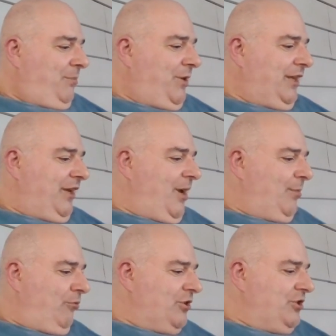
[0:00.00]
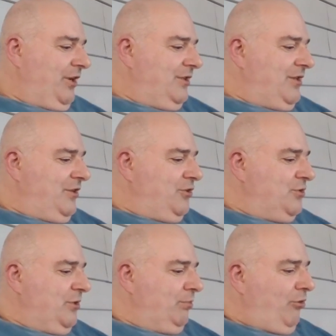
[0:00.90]
Picking up, Krishna
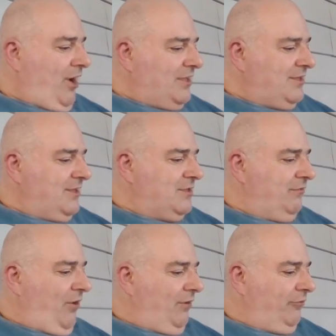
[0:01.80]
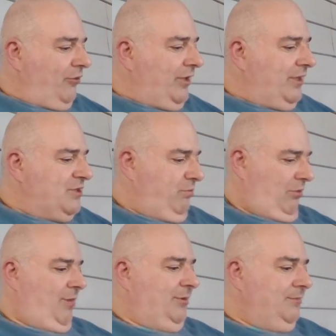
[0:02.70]
continues, the process of offering is
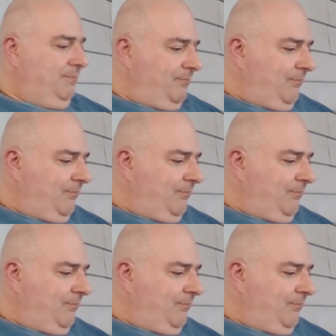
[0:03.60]
Brahman.